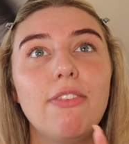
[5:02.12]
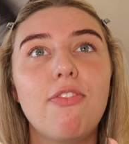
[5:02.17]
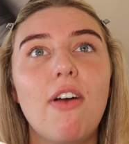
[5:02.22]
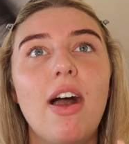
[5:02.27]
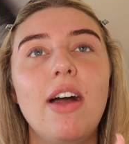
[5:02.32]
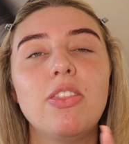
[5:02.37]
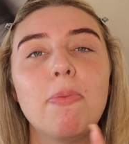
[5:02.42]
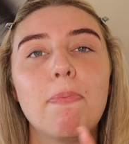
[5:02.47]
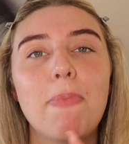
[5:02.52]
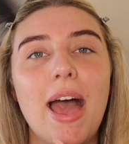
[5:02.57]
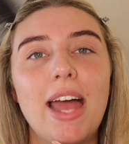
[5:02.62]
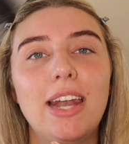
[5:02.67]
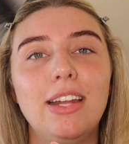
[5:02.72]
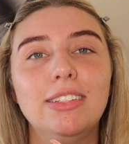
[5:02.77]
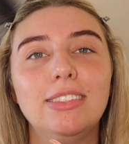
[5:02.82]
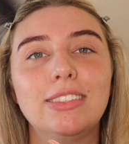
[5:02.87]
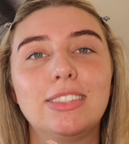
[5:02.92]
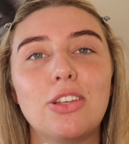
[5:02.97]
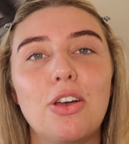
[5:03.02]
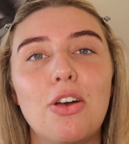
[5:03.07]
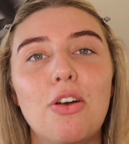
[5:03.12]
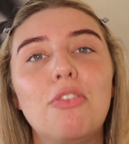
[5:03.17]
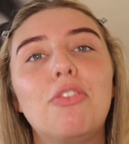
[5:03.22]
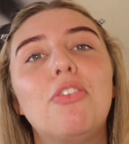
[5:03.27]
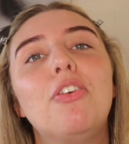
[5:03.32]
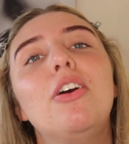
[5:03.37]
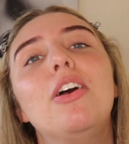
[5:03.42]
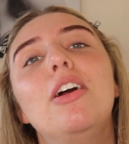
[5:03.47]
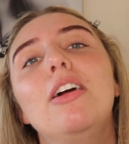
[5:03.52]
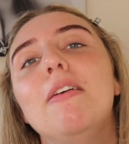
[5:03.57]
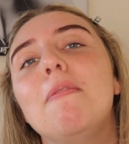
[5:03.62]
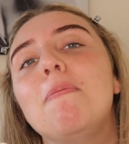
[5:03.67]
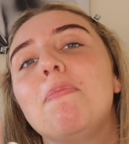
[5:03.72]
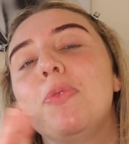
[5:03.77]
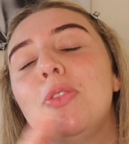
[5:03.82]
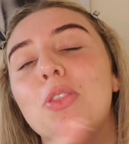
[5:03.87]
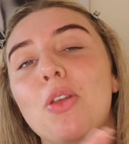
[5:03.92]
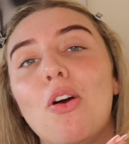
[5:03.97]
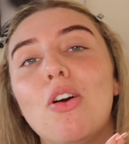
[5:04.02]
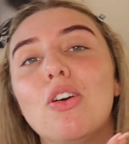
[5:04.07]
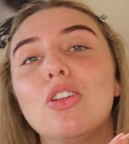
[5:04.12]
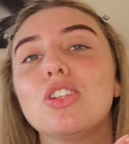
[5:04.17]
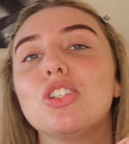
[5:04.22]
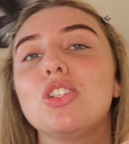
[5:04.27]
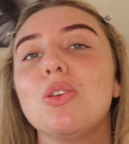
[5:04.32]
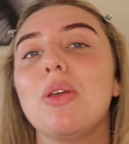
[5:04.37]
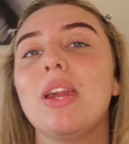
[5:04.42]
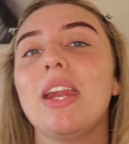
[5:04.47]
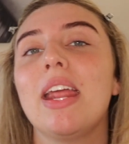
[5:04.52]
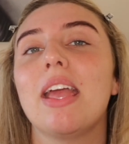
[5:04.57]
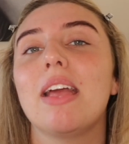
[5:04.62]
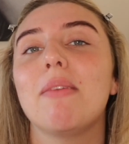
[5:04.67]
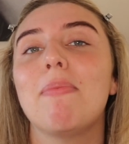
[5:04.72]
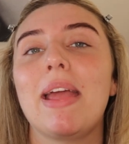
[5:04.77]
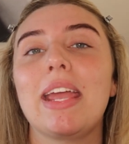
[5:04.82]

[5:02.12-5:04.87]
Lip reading: find the balance of not doing it,